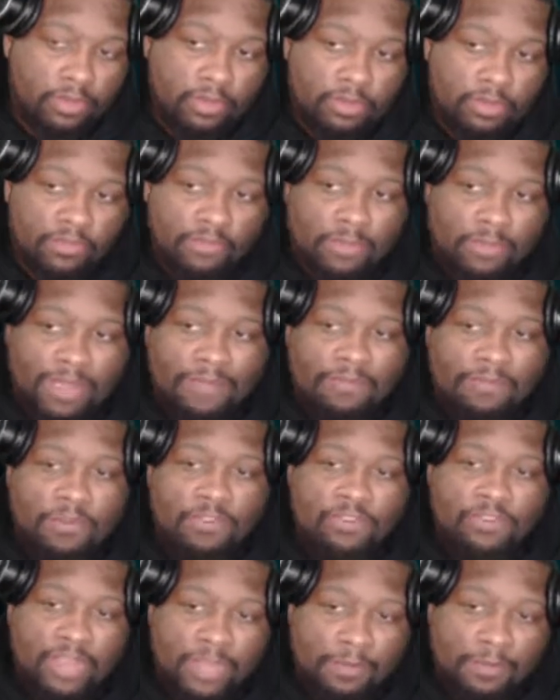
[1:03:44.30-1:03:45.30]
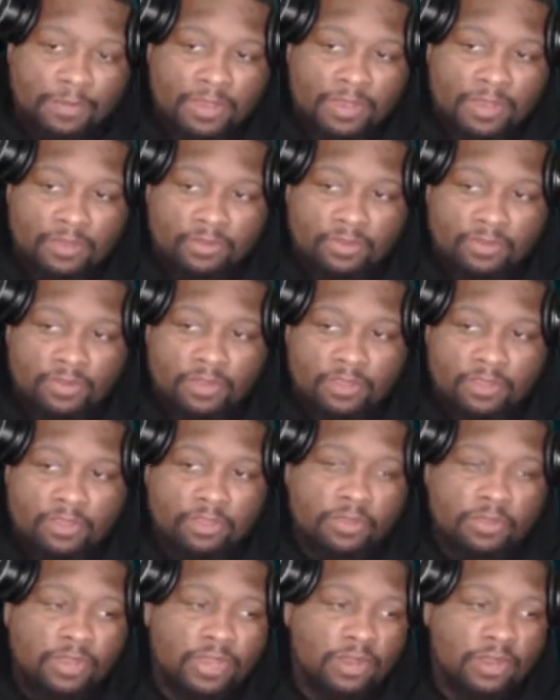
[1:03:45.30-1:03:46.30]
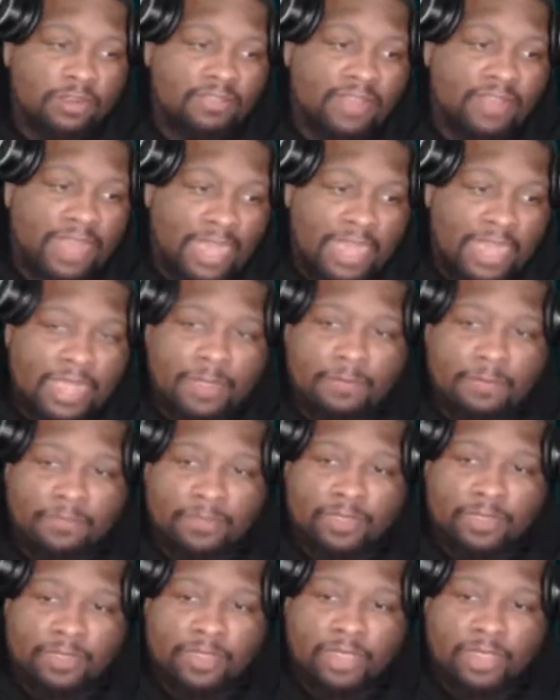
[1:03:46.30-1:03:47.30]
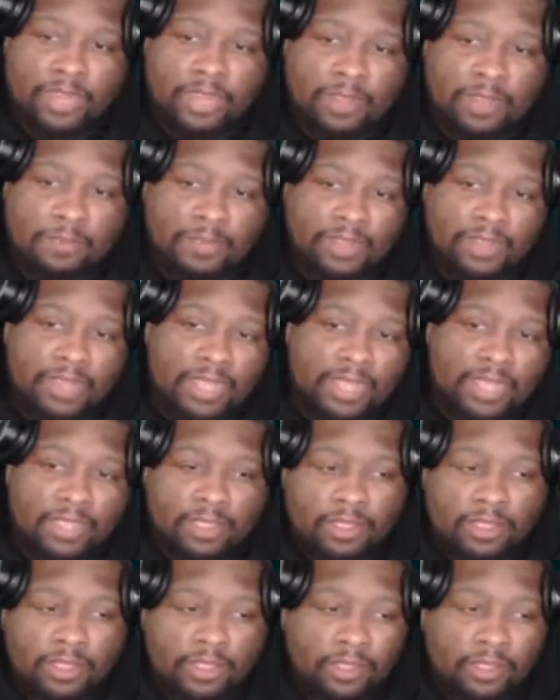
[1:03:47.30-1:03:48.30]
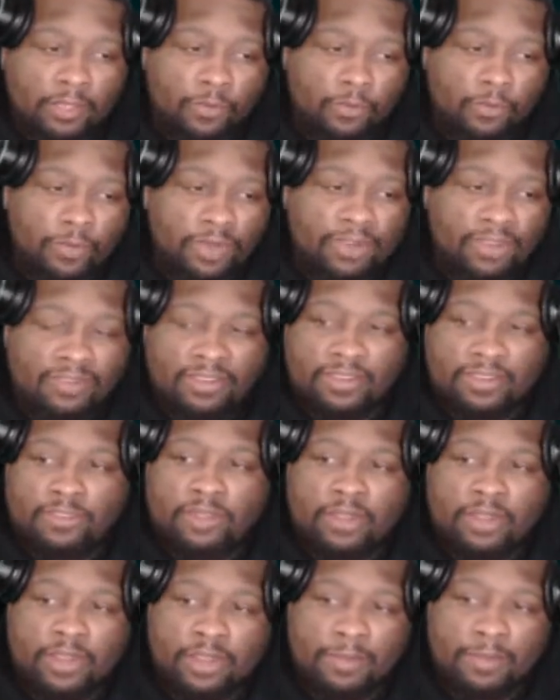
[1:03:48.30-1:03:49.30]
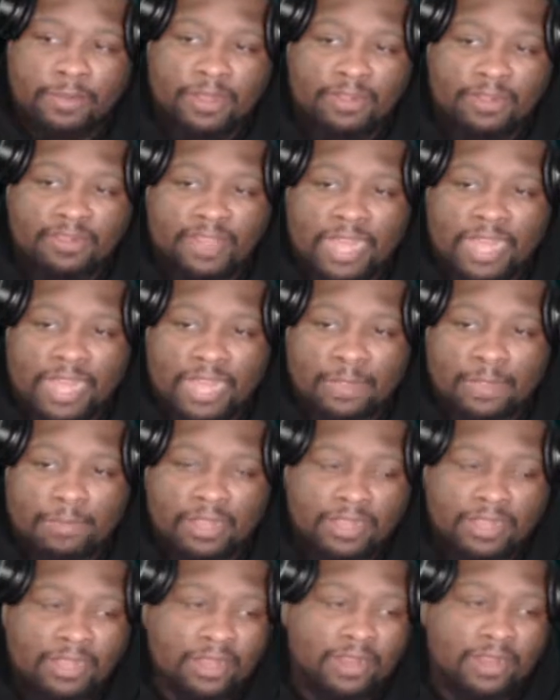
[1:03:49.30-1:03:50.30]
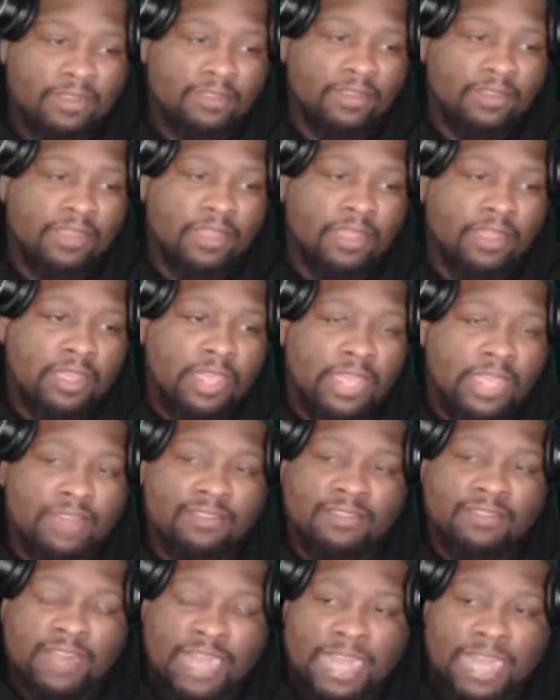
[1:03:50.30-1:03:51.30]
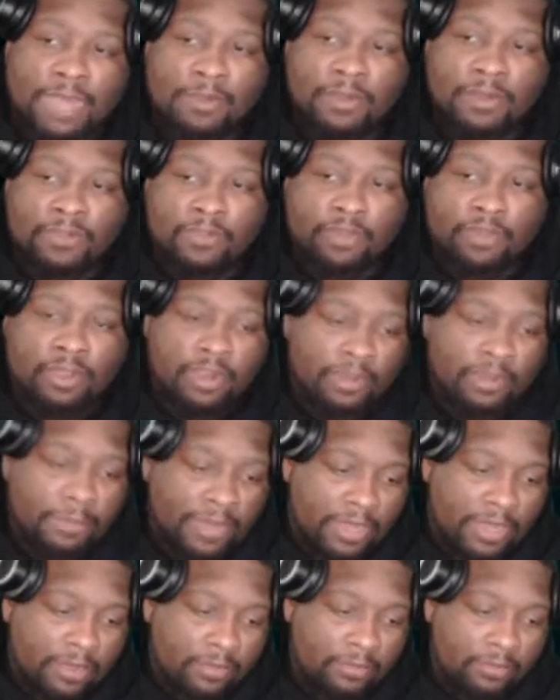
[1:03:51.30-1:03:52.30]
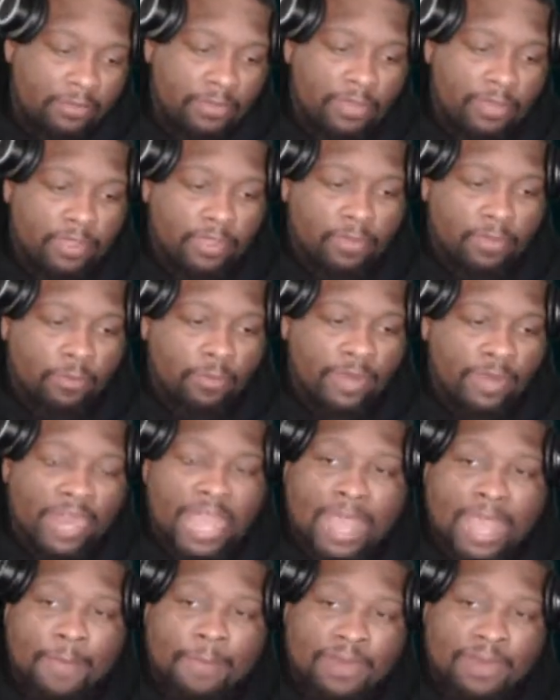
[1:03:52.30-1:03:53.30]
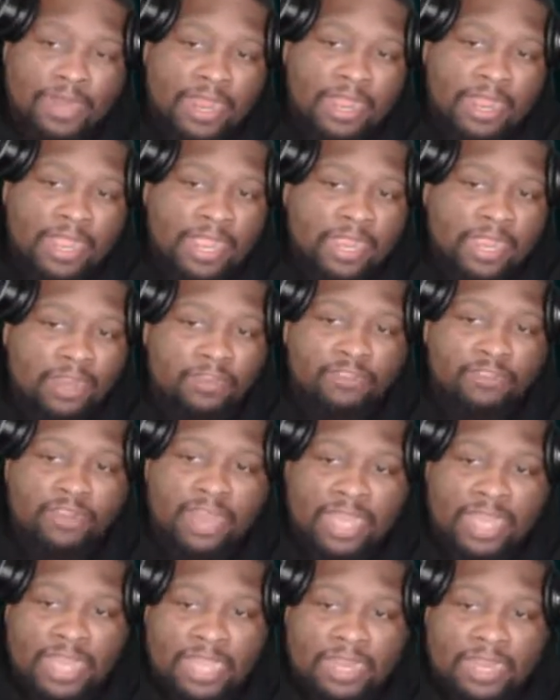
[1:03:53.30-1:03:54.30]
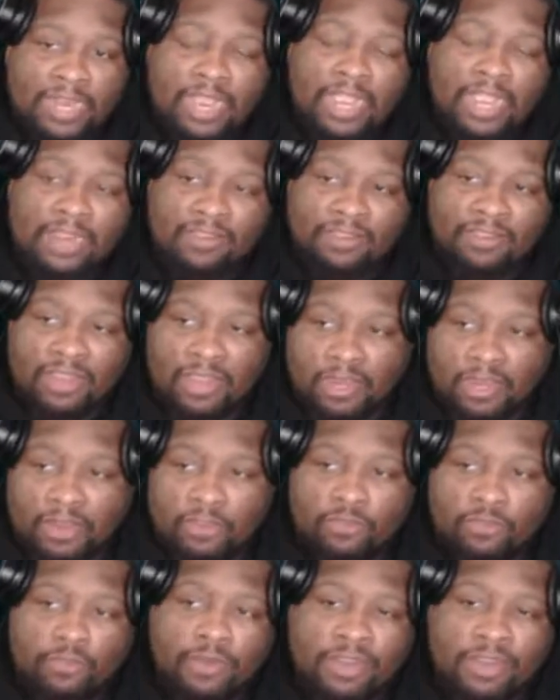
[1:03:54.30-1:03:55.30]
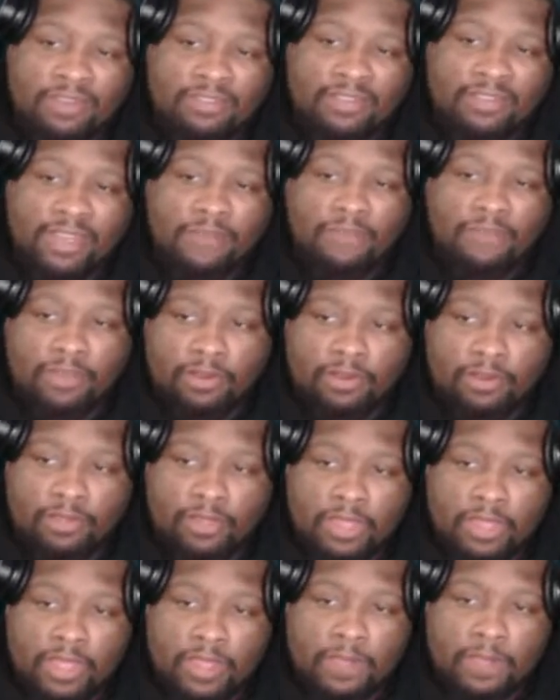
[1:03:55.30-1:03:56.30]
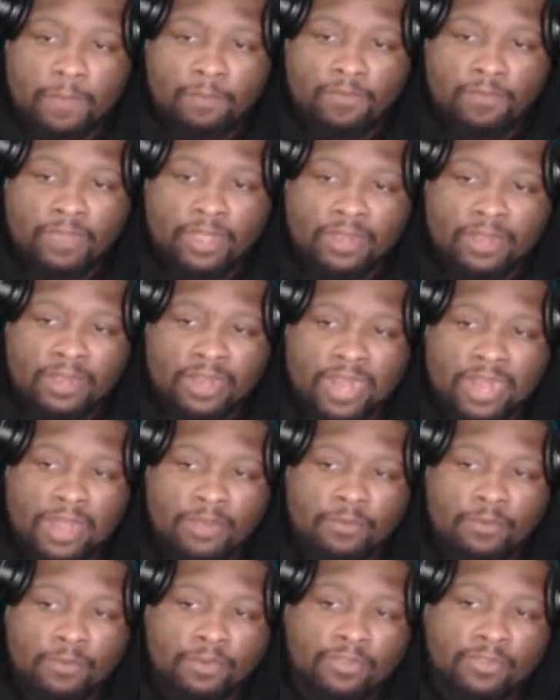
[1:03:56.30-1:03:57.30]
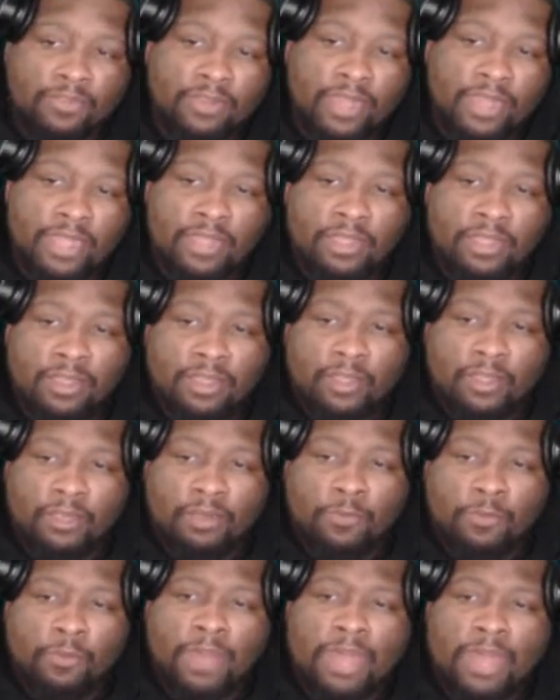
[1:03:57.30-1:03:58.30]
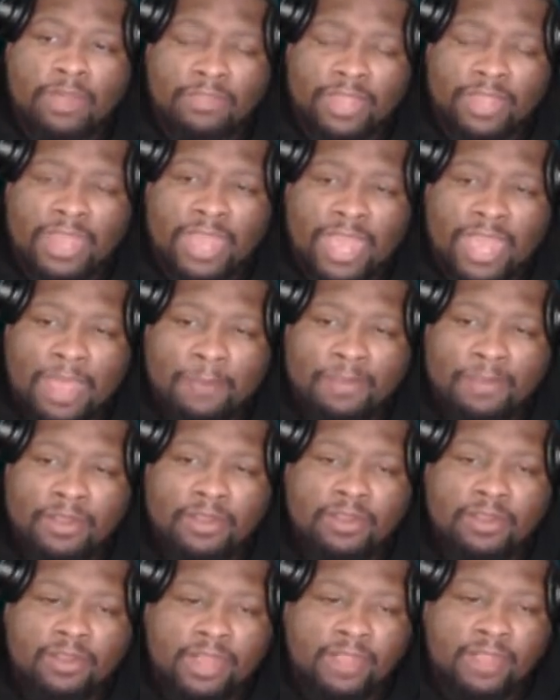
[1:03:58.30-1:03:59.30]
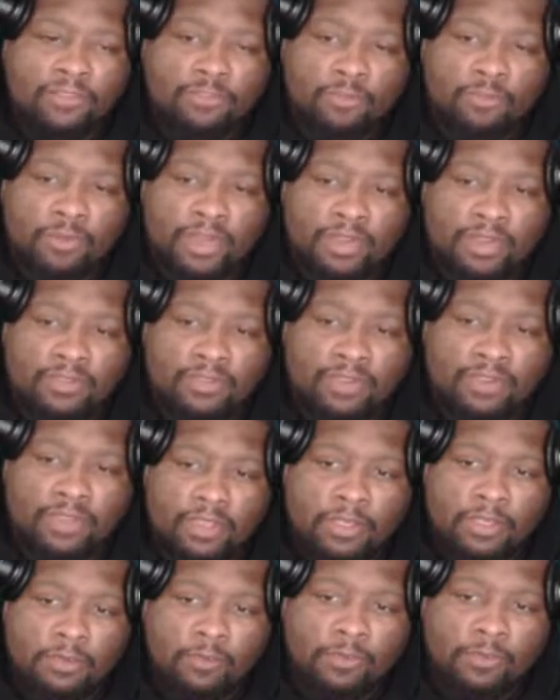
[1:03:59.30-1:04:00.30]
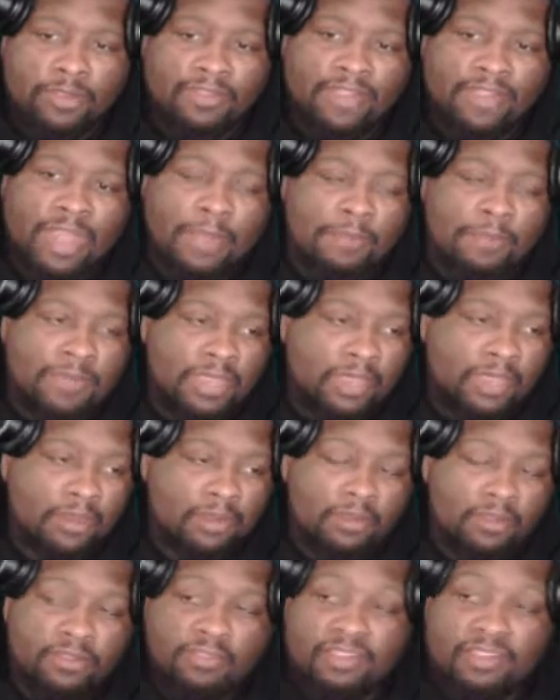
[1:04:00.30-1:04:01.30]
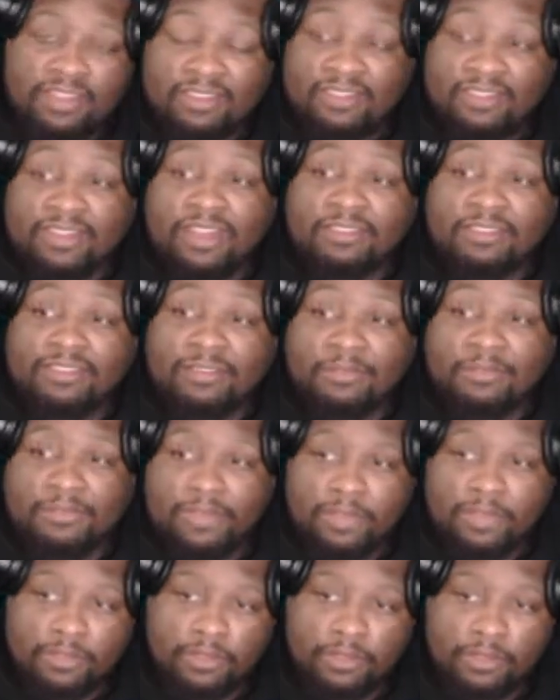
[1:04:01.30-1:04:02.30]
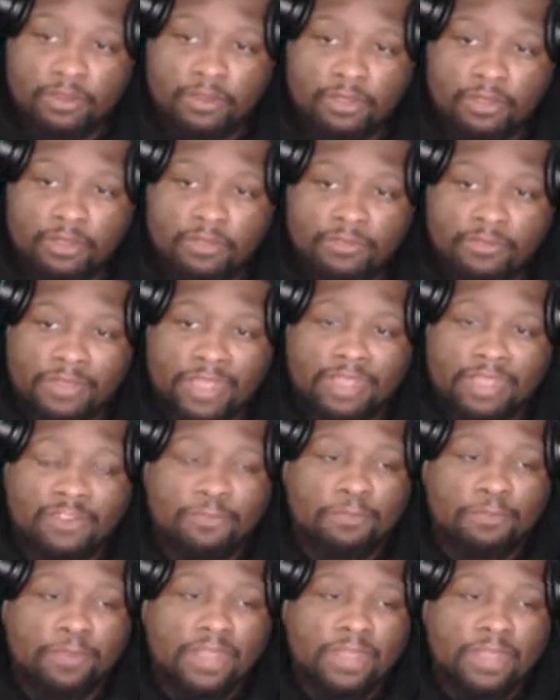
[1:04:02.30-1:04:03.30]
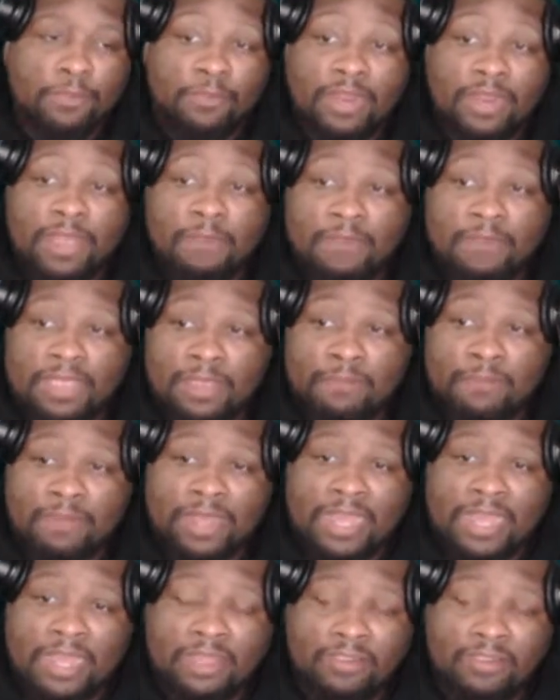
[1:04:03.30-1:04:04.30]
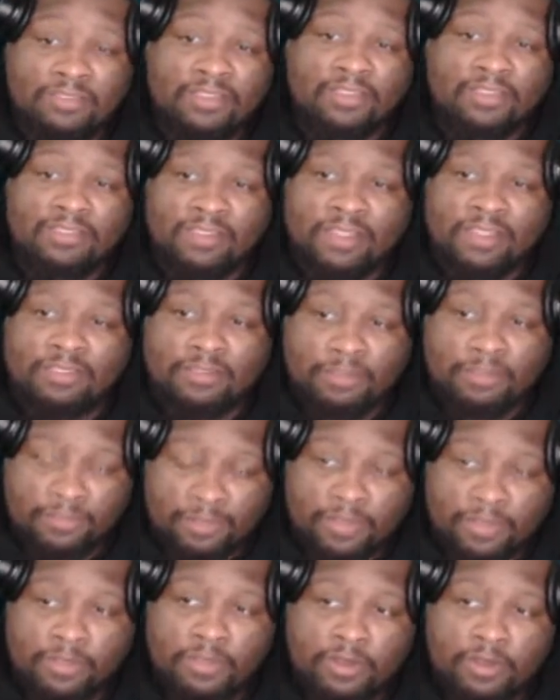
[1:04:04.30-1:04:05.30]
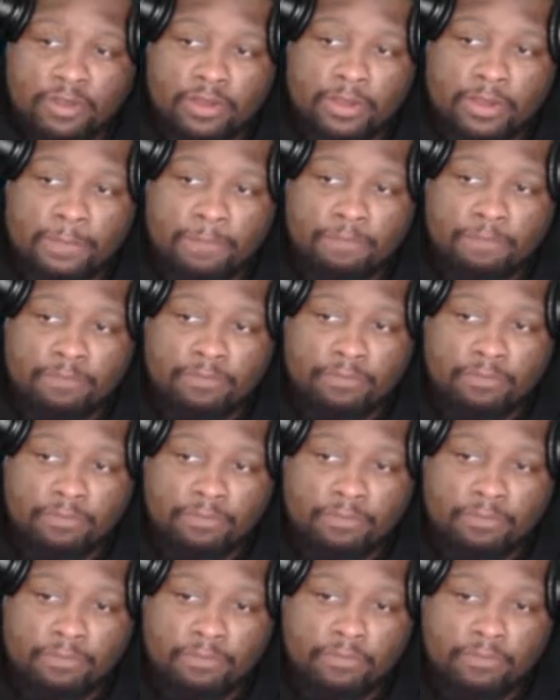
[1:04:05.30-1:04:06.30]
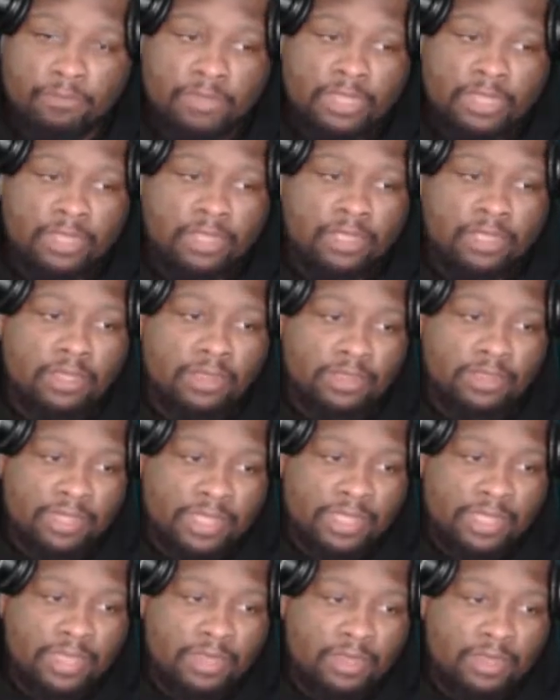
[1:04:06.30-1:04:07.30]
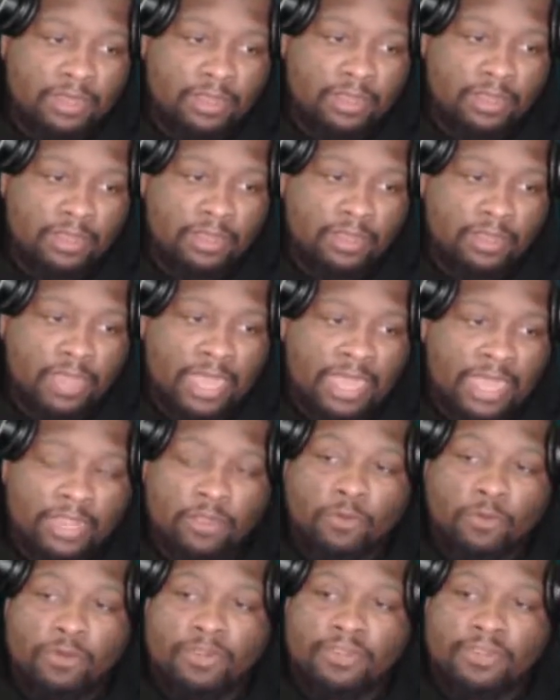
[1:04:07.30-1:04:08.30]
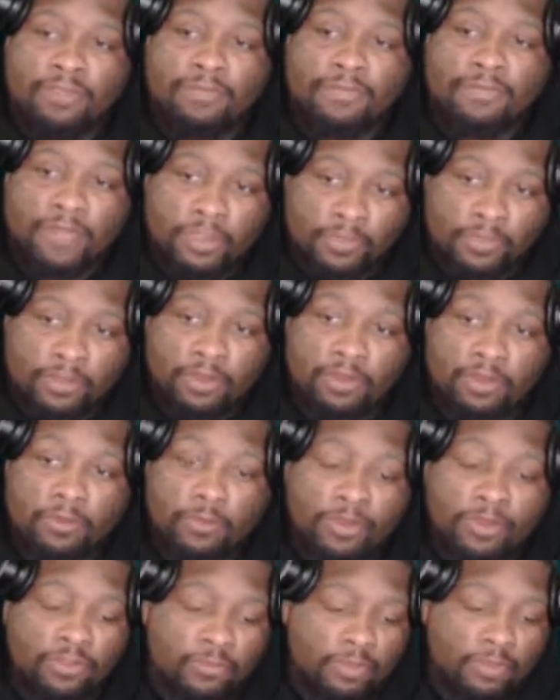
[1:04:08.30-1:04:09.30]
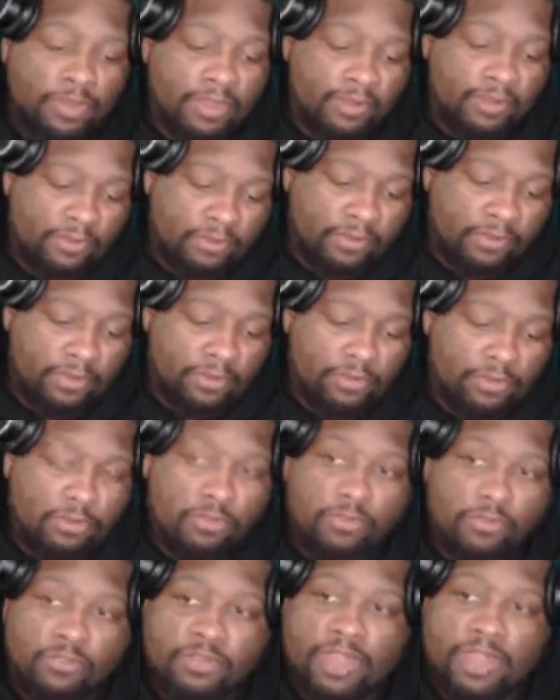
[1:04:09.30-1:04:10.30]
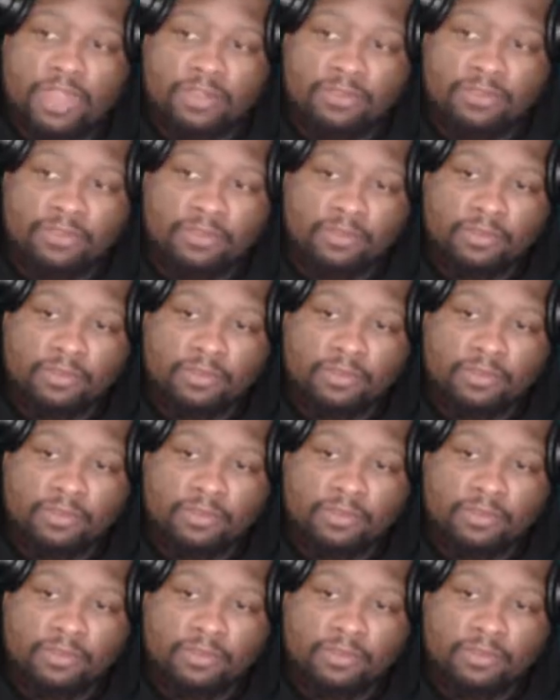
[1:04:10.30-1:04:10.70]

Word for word: So after champions, you hear time. And they'd be like, what is he talking about time? And then it's it's time to talk about what happened at age 9, 18, and 27. And then afterwards, it's like, wow, that happened? That's crazy. What does that mean? Success and failure. So I explain what I mean by success and failure. Then I go into failure, which was two shots.